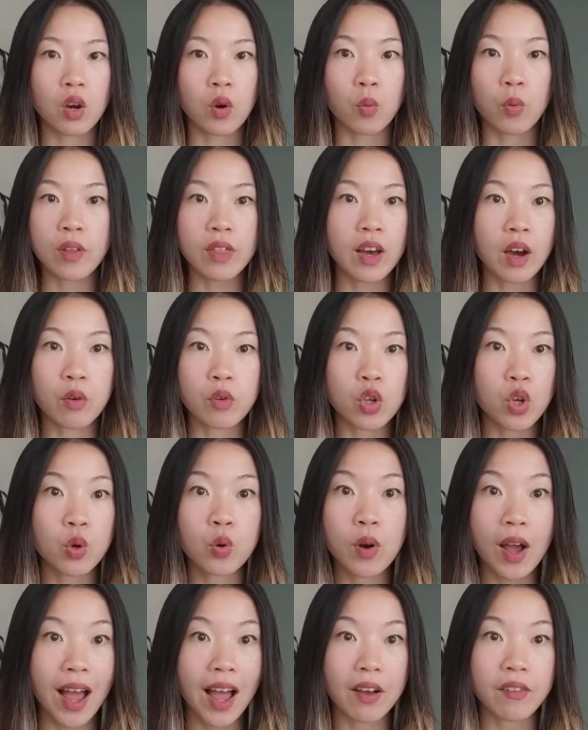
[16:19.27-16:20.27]
without
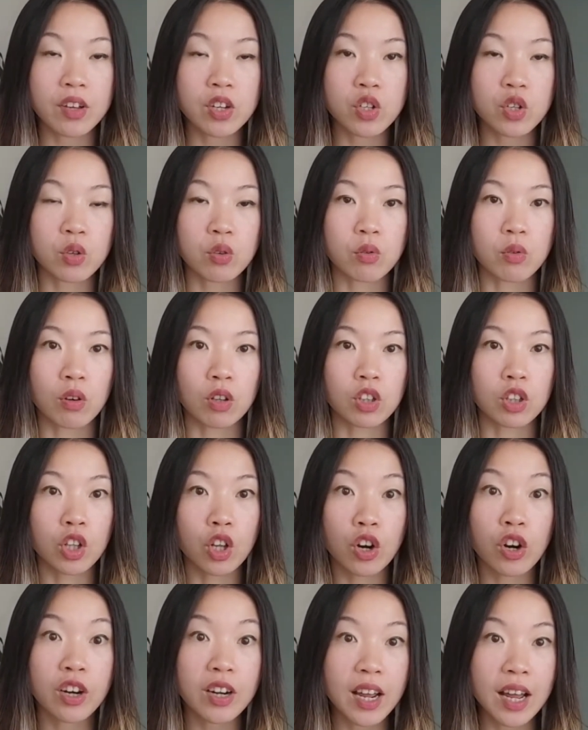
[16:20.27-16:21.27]
you having to
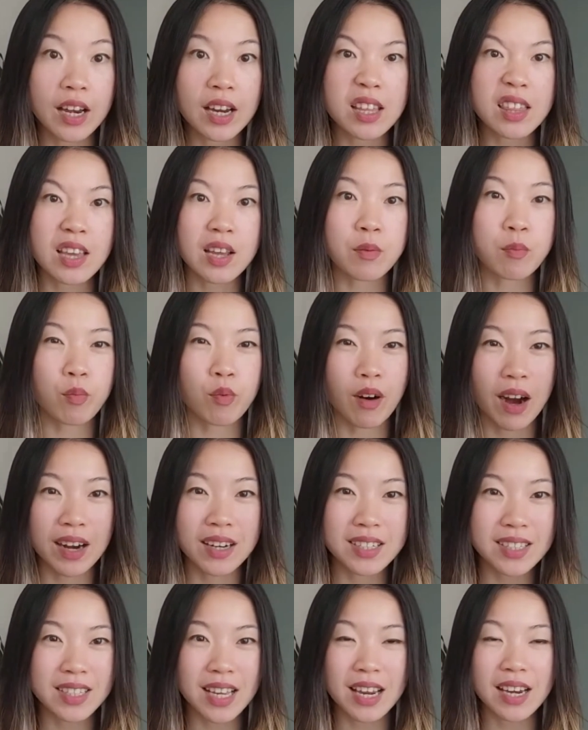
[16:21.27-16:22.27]
learn anything,
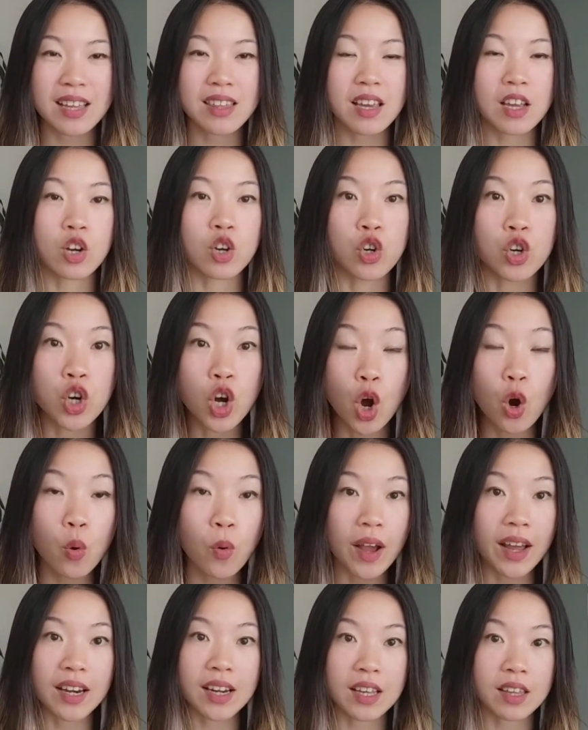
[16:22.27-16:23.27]
practice anything, know
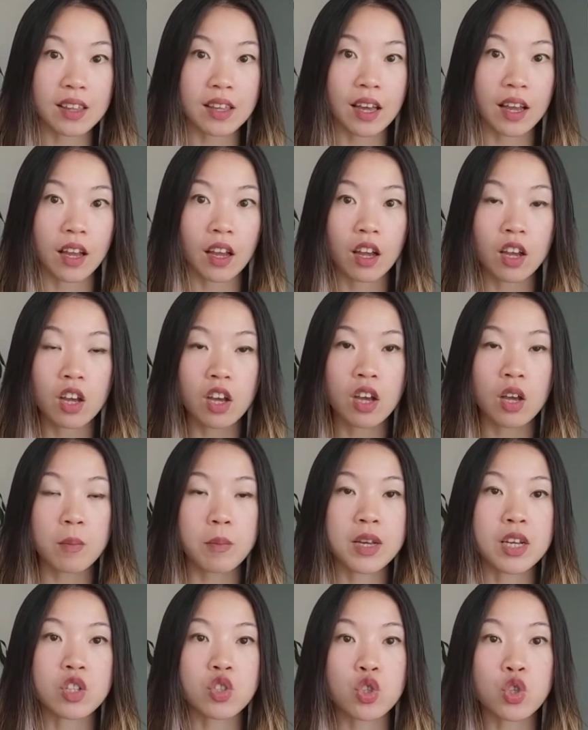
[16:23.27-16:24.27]
anything,
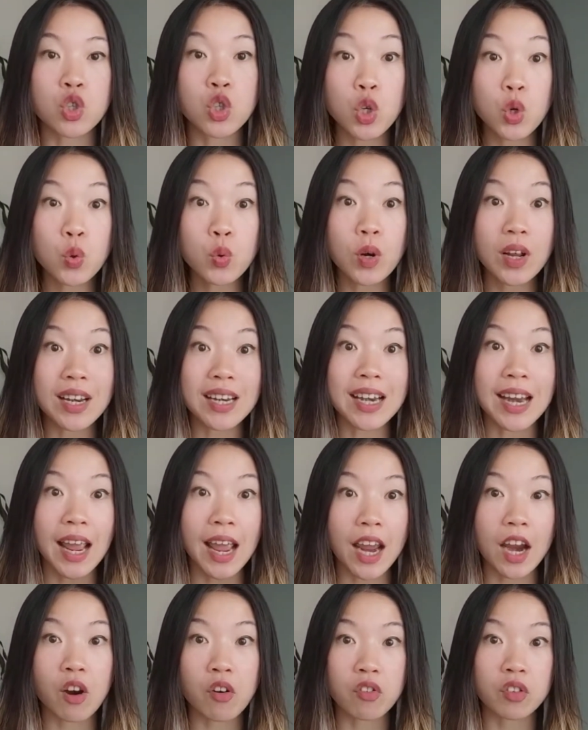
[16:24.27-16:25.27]
because you
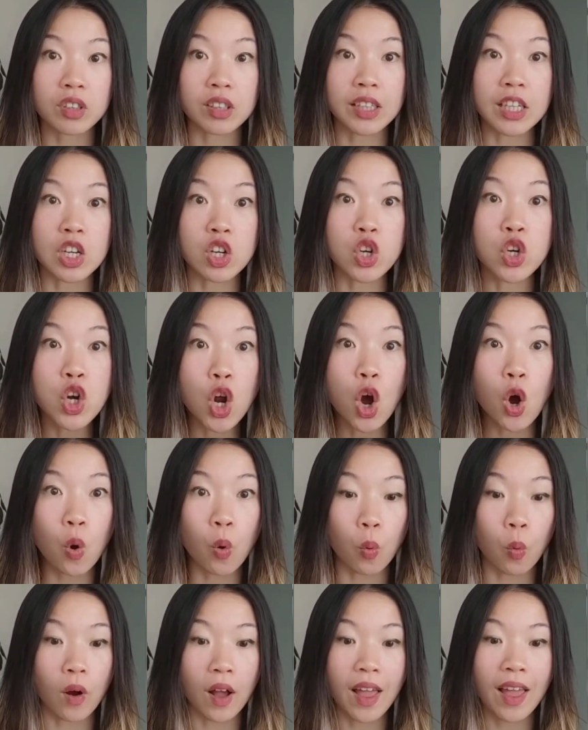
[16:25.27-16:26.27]
inherently
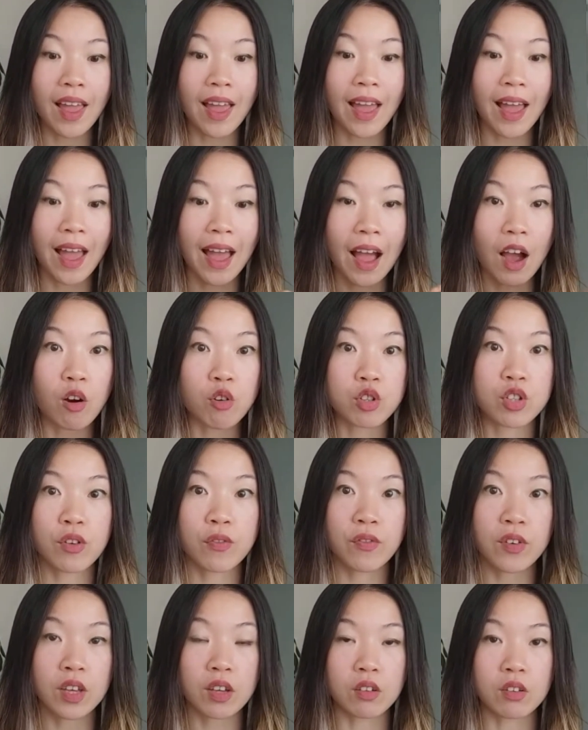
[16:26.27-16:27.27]
know how to
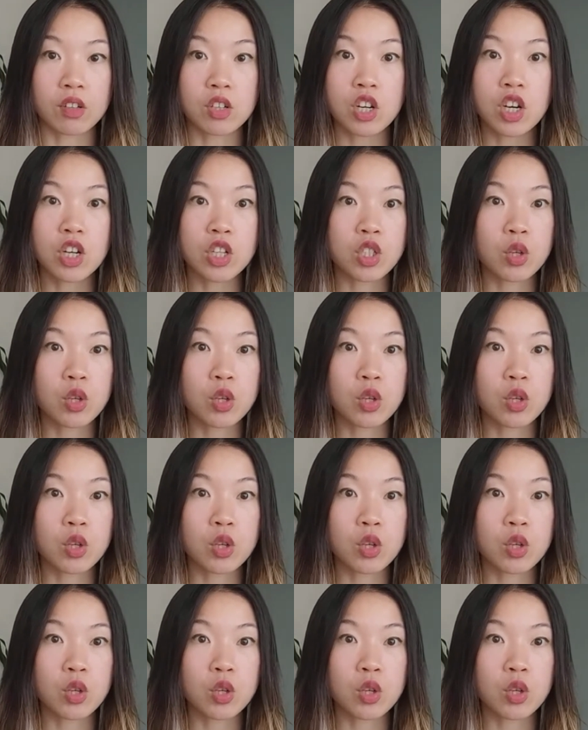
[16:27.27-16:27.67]
feel.